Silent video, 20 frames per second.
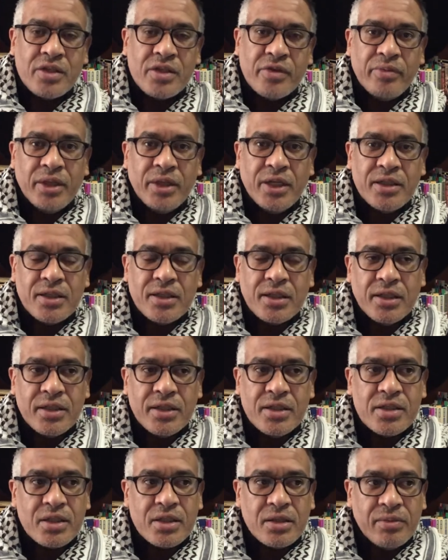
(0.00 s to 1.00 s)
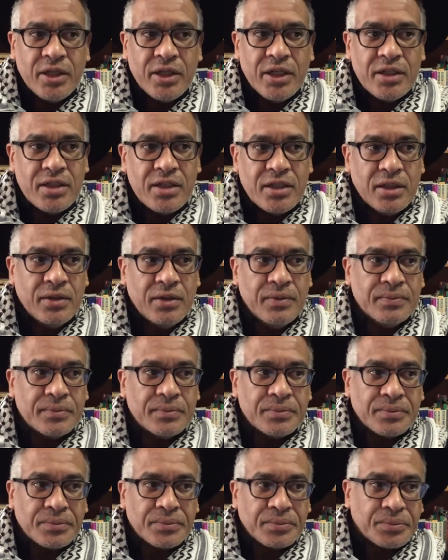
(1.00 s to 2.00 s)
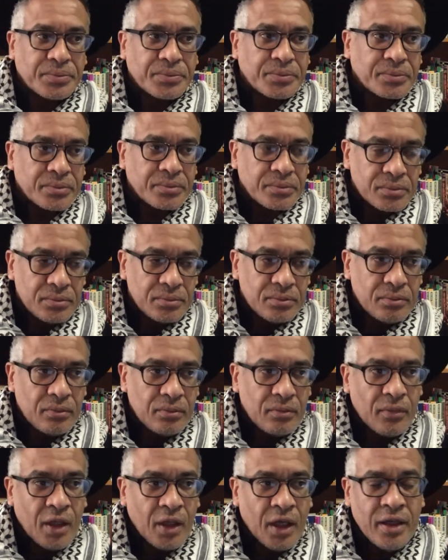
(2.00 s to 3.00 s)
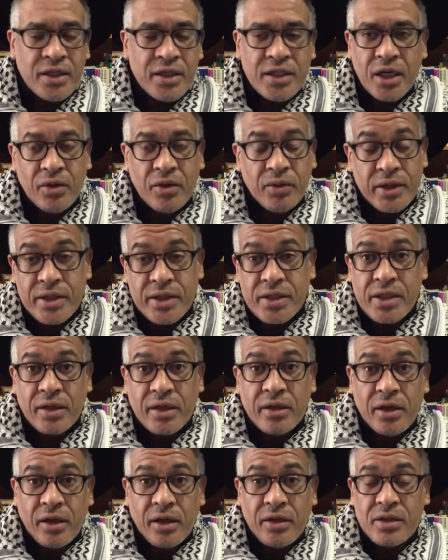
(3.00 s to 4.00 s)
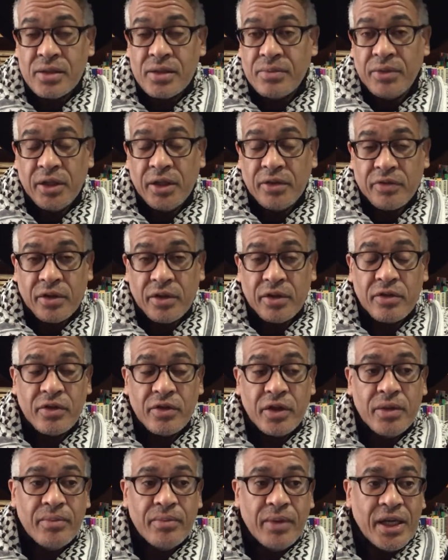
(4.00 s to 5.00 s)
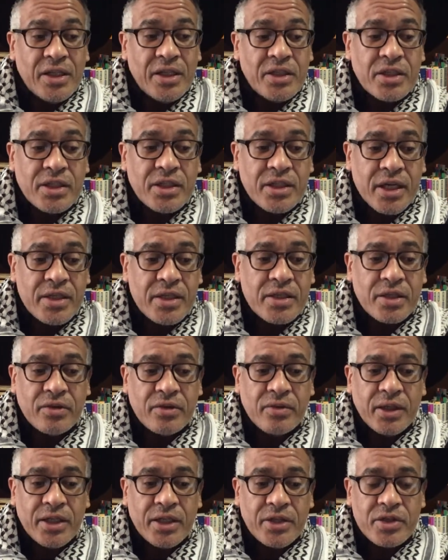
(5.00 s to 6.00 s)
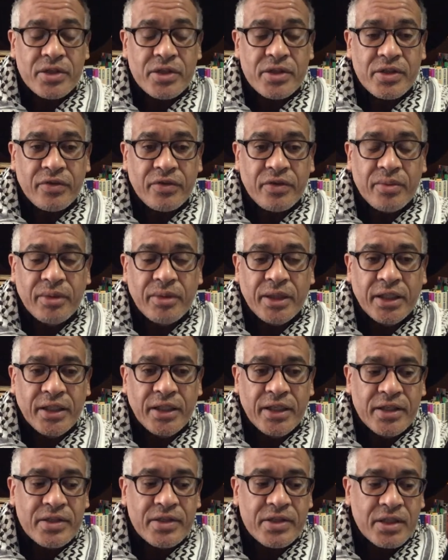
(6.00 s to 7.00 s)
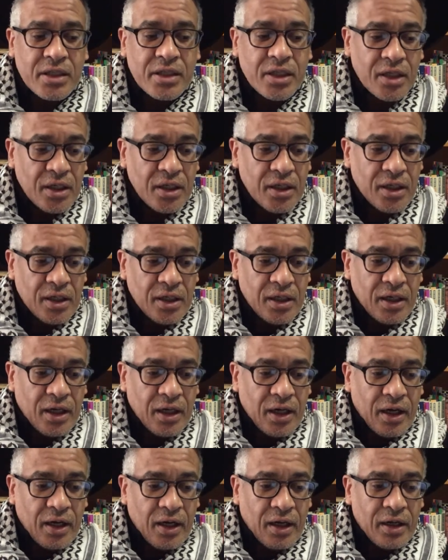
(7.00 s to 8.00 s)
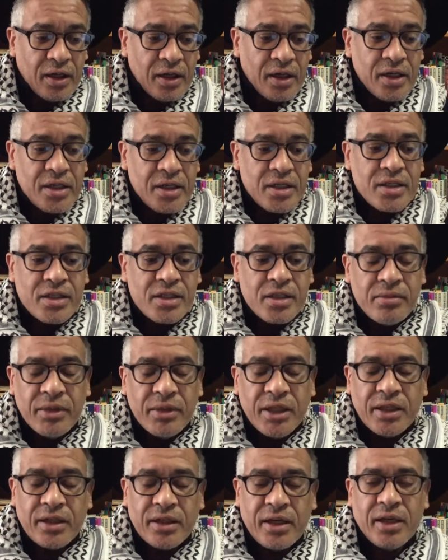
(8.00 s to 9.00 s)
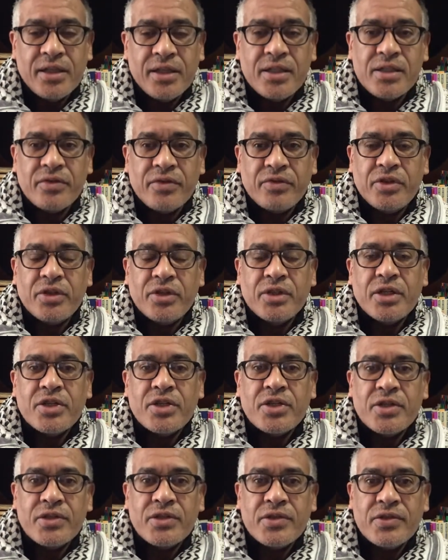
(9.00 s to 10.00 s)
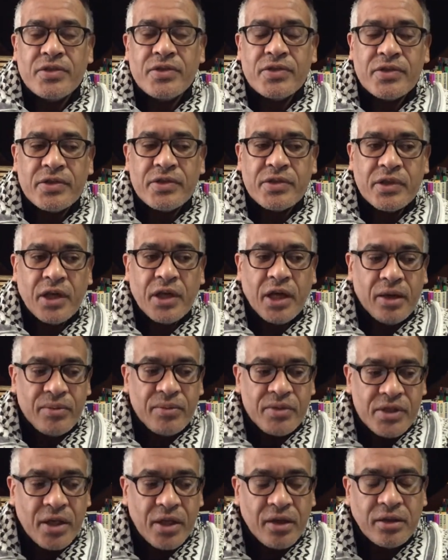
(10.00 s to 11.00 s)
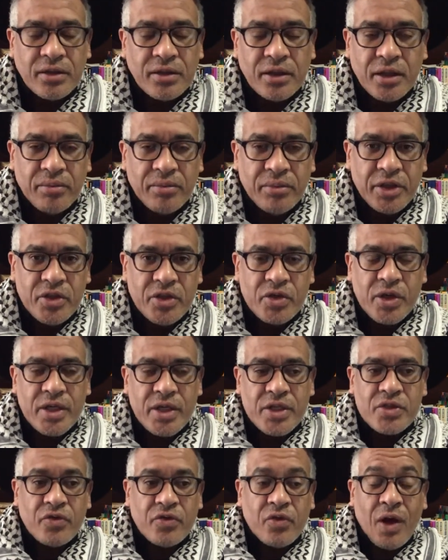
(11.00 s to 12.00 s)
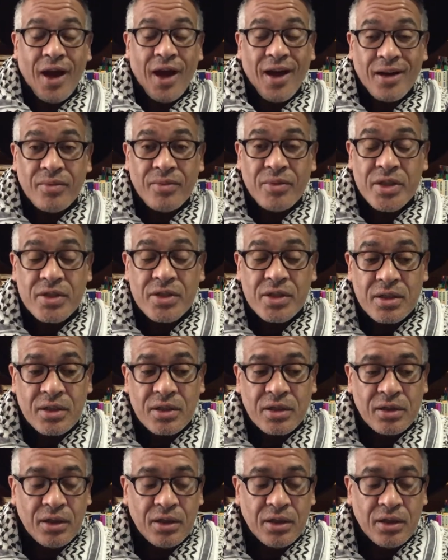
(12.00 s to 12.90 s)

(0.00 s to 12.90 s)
of political instability. And here one is thinking simply of the three major desert religions of the Middle East. Similar kinds of traditions, I'm certain, can be traced for animist